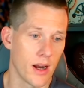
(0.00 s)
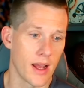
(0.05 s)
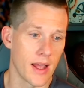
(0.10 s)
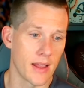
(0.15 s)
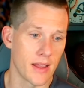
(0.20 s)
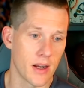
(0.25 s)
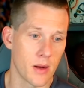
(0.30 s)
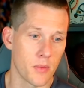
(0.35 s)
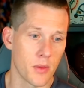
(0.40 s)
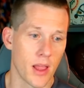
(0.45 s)
I
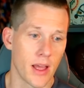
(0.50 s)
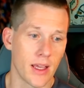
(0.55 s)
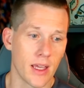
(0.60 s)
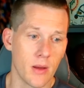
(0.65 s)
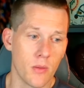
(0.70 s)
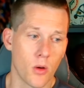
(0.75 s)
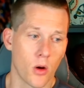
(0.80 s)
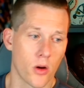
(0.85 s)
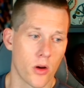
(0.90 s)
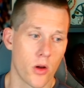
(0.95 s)
ended up
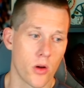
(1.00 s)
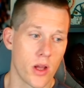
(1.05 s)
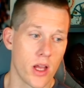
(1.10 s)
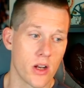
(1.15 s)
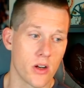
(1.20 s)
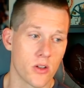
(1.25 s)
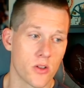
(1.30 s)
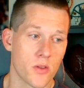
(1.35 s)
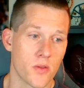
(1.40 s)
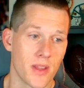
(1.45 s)
liking Mario
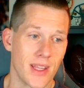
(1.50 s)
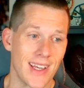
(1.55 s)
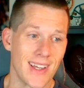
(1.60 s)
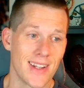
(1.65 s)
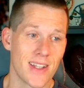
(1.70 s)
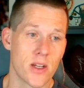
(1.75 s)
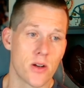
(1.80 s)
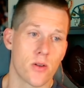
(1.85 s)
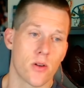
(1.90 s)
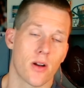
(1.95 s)
Kendricks for the
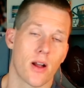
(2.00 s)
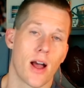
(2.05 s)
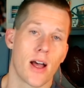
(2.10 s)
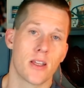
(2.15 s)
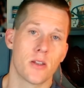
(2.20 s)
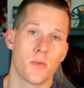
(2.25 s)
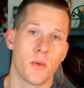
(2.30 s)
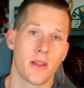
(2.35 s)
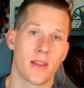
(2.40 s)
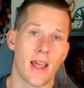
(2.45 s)
interior
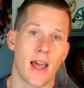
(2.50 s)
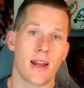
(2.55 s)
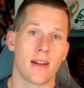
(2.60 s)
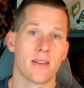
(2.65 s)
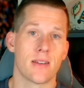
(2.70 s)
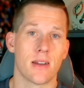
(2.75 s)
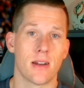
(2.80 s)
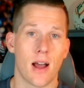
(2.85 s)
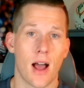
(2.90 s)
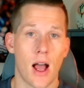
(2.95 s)
guys, but that
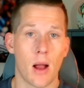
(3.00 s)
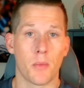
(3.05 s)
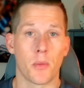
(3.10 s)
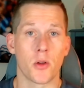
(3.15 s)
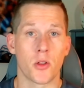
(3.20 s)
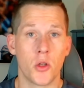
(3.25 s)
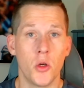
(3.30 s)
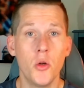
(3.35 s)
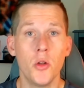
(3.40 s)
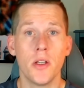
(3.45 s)
is an
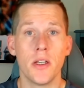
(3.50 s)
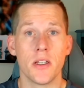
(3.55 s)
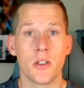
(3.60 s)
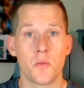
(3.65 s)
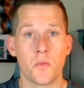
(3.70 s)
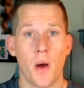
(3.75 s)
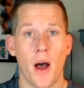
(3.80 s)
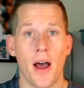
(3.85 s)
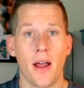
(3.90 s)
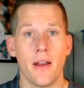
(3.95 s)
opportunity
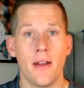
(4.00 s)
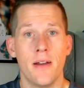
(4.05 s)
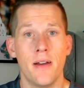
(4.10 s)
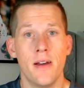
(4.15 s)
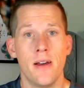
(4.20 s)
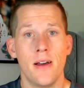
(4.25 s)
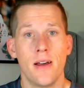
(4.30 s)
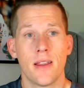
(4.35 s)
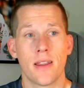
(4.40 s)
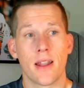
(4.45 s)
spot
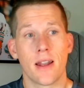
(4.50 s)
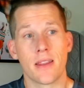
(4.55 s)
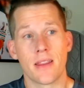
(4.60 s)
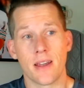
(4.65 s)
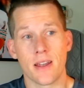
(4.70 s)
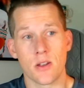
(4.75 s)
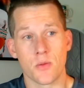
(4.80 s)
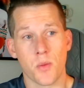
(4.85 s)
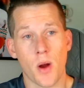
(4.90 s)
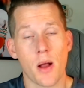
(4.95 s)
that I
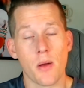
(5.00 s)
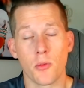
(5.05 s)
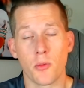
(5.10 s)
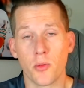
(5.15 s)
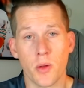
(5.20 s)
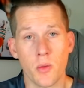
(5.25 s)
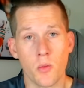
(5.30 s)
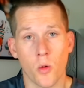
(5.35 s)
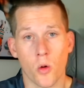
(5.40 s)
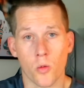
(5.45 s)
think is
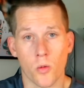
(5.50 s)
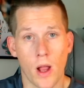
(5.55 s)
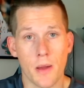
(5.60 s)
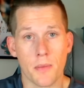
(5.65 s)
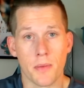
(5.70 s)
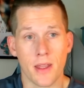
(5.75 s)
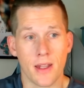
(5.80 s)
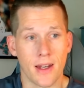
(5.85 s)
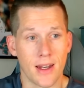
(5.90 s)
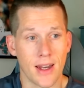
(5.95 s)
probably more ripe
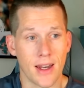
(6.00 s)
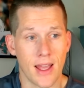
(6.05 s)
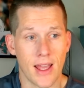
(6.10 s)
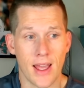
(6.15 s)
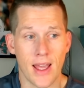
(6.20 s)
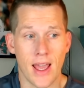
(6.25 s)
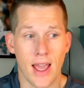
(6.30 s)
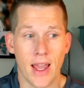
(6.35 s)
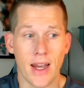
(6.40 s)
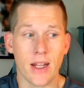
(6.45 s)
than
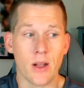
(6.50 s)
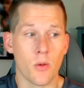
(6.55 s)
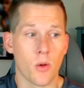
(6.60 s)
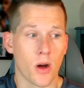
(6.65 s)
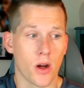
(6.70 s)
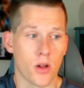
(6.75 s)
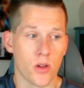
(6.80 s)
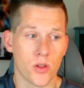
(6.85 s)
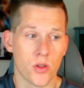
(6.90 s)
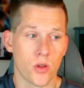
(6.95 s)

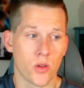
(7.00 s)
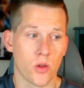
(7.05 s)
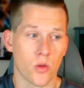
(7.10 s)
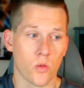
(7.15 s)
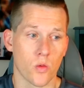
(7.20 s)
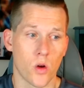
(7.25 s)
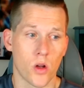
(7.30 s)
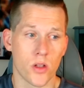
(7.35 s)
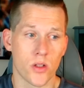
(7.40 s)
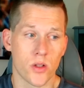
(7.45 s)
anywhere else on the
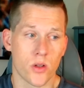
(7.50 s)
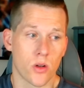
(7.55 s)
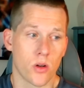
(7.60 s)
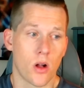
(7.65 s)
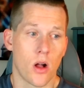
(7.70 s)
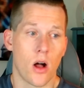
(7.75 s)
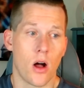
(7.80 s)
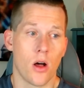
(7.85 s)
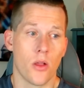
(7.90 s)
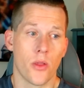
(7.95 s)
roster
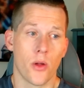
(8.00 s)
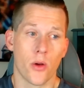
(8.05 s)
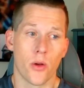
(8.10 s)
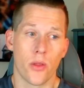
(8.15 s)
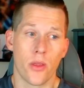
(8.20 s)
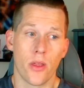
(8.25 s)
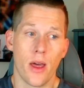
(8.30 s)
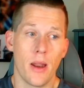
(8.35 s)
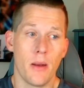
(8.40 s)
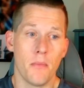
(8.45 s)
other
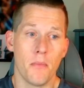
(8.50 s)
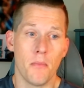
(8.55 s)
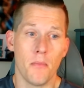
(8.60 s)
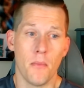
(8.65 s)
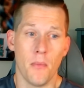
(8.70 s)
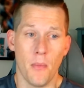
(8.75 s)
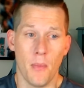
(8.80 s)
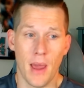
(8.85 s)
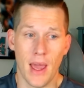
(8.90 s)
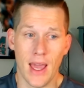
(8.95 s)

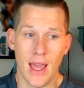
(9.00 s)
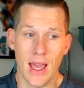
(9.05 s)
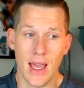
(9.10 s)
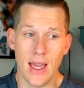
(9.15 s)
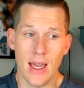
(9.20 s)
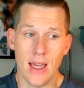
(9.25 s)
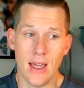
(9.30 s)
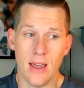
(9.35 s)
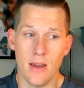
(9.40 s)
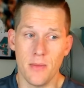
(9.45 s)
than
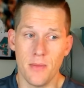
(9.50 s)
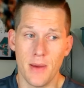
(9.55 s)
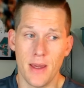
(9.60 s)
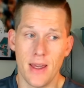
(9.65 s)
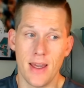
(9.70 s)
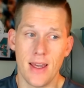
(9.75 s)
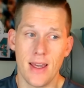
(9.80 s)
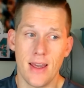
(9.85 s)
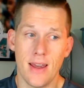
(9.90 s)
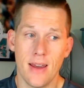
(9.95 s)

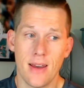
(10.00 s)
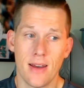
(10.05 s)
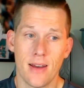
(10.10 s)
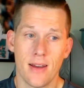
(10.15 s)
maybe